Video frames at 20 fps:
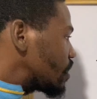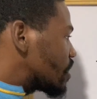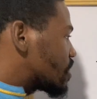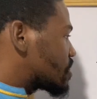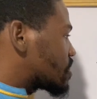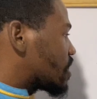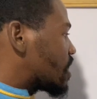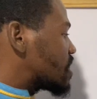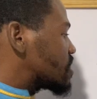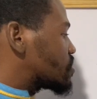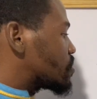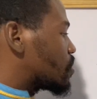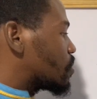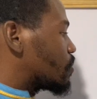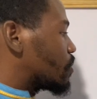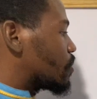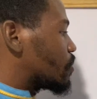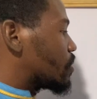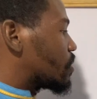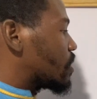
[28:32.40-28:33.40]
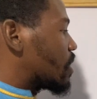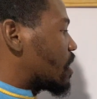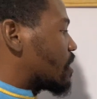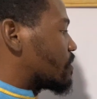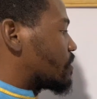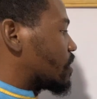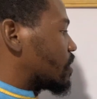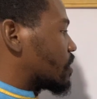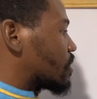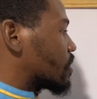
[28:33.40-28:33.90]
So that's how we would
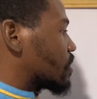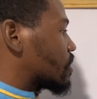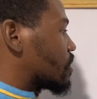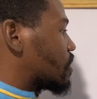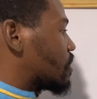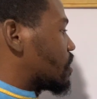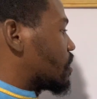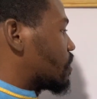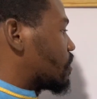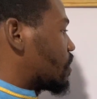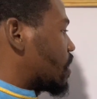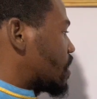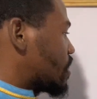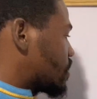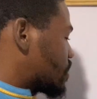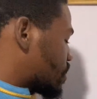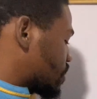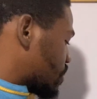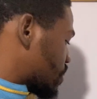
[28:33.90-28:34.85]
have it, right?